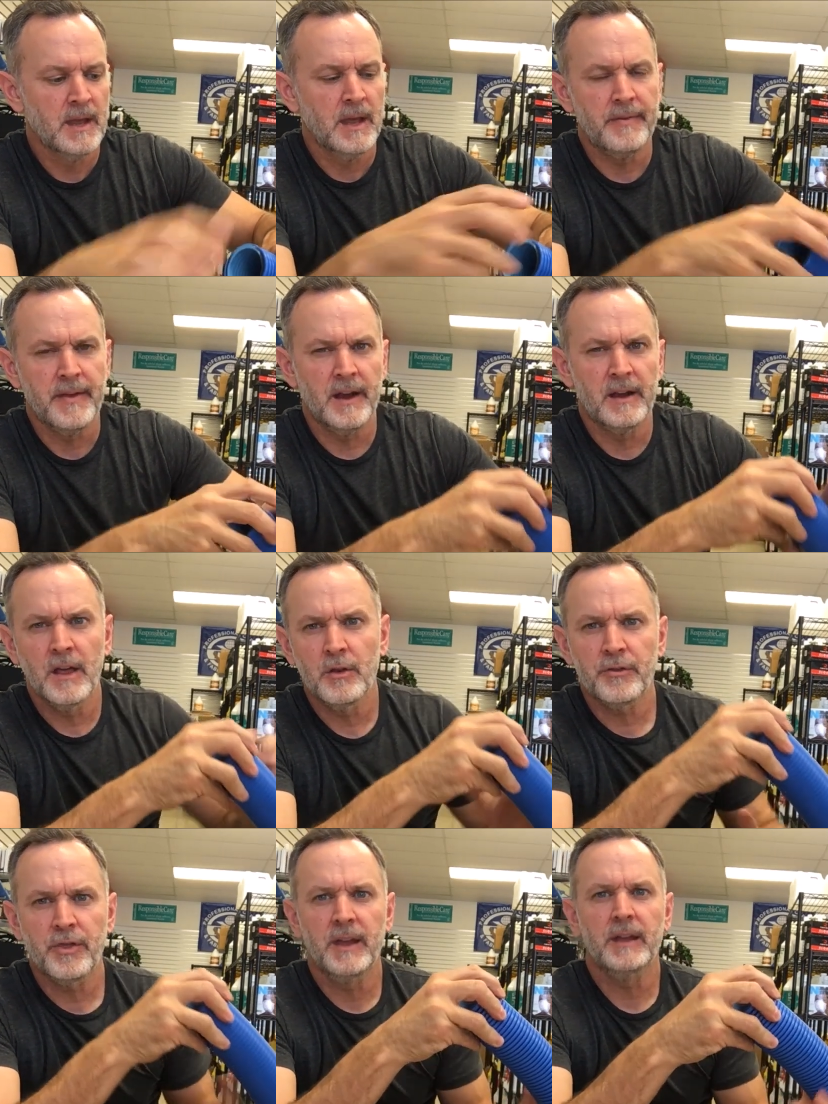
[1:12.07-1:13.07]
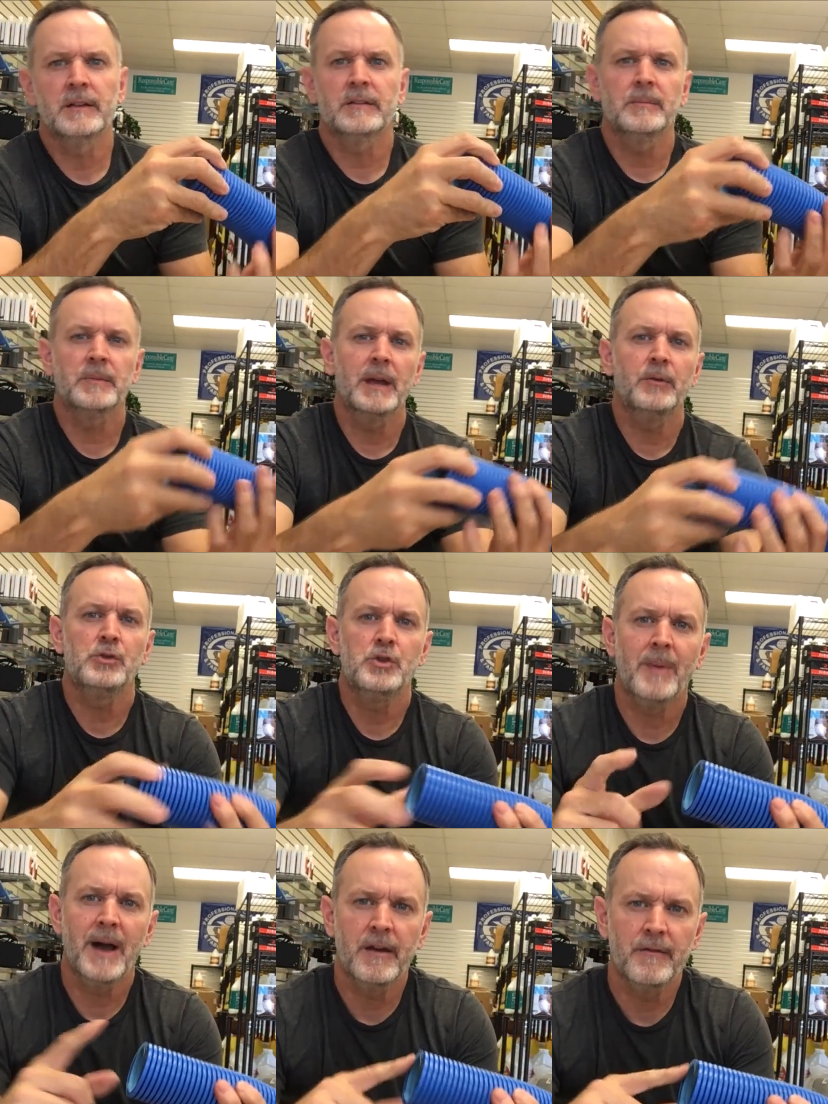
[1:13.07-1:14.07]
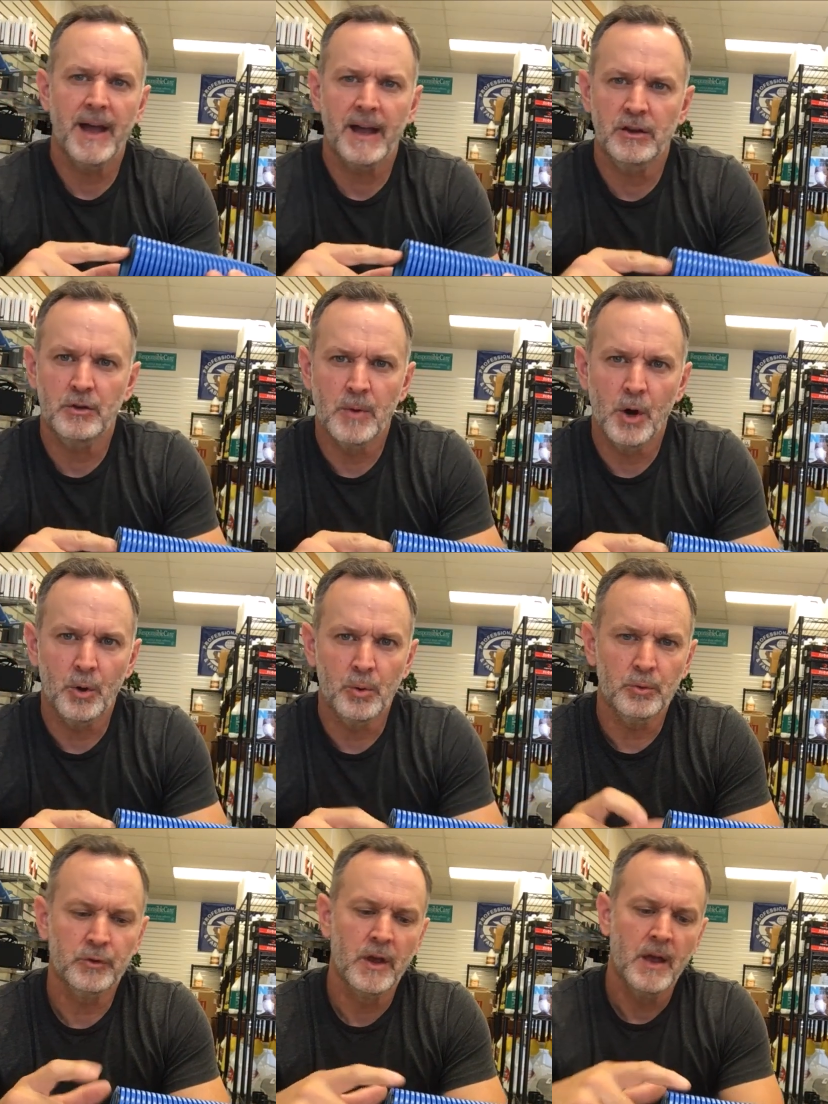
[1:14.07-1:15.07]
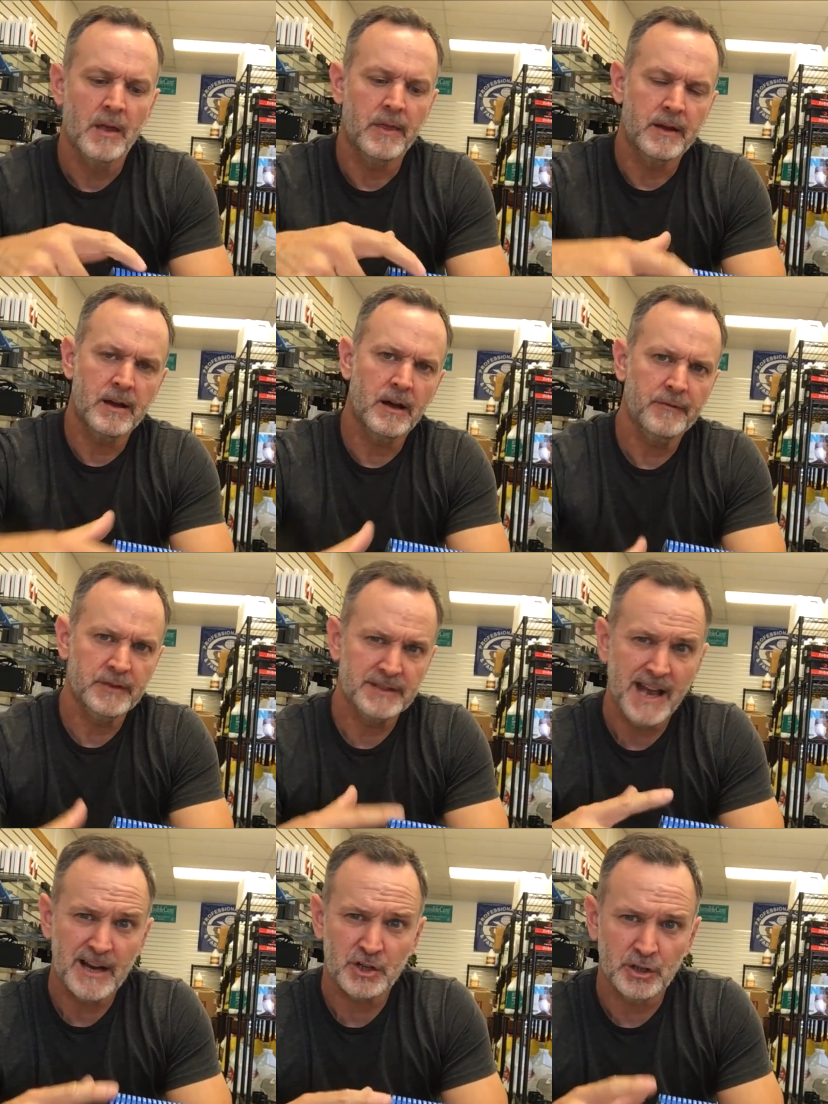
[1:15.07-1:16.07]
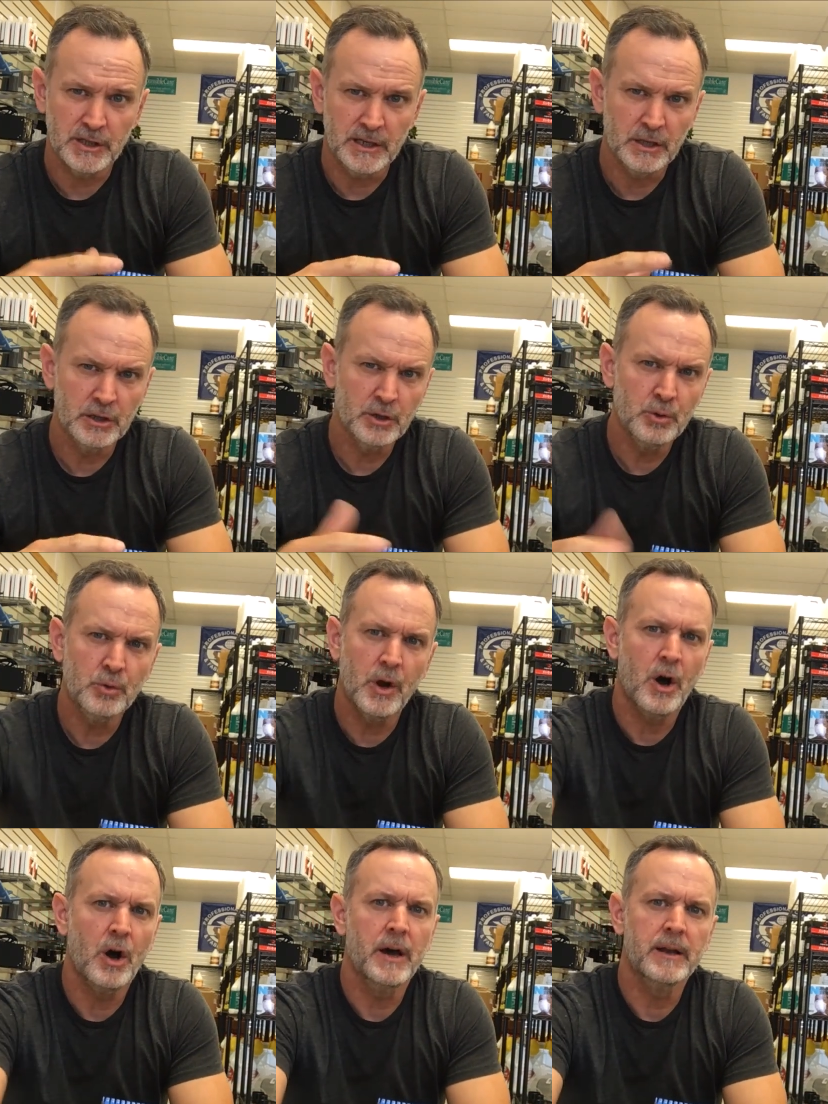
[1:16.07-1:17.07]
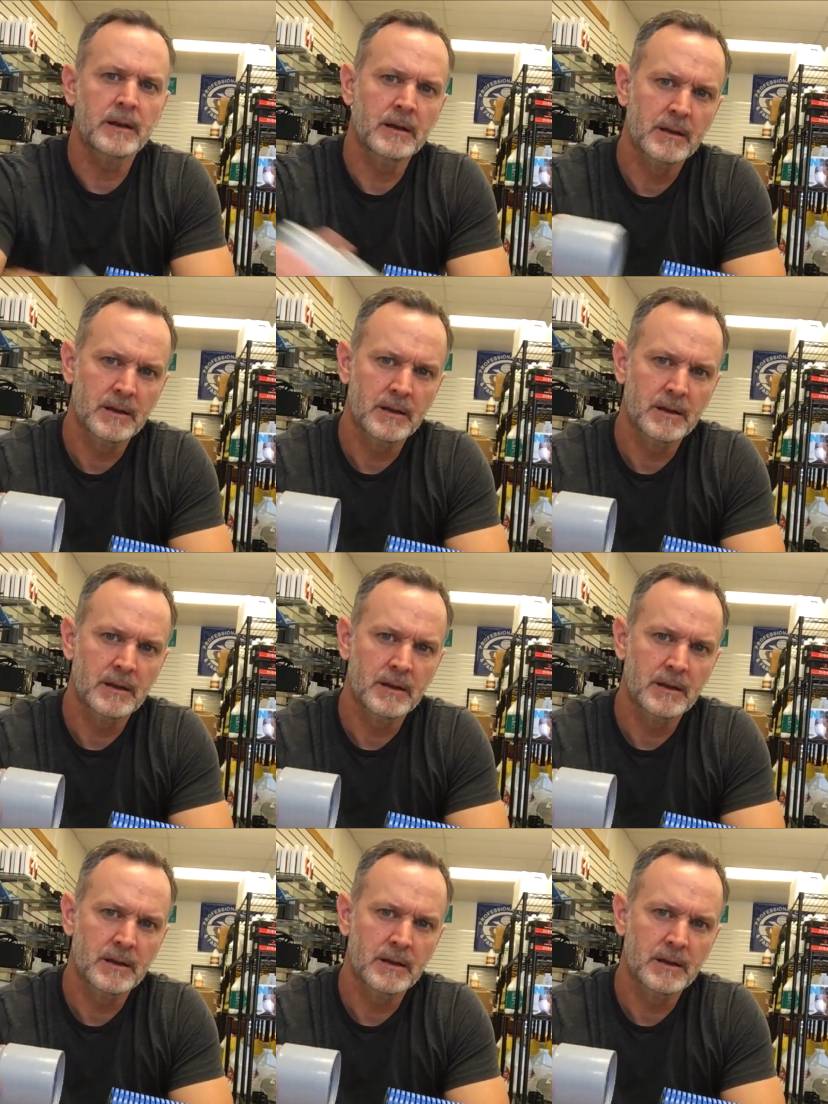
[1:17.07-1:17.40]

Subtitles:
And then another thing, sometimes when you buy a vacuum hose, the cuff is actually glued on.